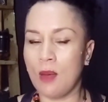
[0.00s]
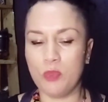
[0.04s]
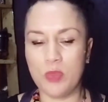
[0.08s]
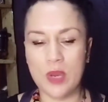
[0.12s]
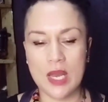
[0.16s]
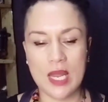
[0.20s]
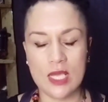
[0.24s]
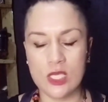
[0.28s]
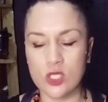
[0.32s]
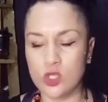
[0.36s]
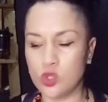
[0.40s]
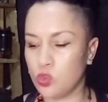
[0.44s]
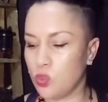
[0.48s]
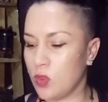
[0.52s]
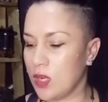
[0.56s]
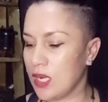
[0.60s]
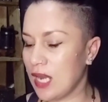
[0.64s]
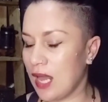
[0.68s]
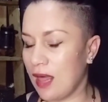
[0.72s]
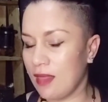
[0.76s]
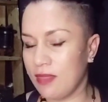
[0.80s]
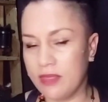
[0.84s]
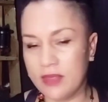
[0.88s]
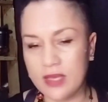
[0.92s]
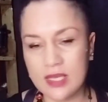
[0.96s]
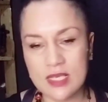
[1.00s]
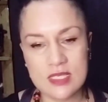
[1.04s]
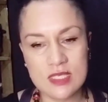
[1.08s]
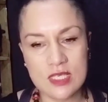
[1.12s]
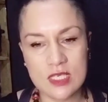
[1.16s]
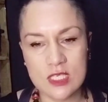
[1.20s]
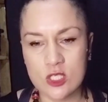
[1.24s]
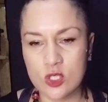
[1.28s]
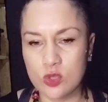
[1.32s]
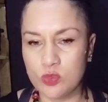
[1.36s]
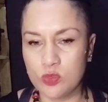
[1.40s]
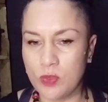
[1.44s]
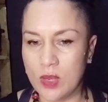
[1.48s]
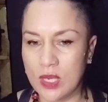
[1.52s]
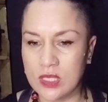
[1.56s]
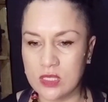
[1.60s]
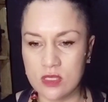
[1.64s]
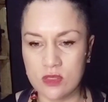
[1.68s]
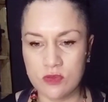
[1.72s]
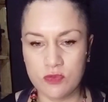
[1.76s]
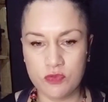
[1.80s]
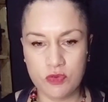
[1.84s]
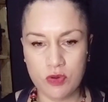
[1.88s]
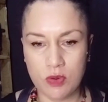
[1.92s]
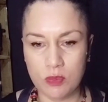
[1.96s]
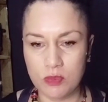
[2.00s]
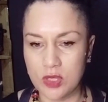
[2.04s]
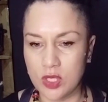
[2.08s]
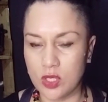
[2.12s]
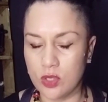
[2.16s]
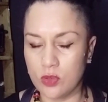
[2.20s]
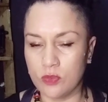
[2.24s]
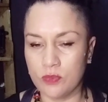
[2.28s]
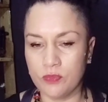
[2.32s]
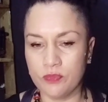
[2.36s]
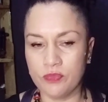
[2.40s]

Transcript: place where nothing is expected from you.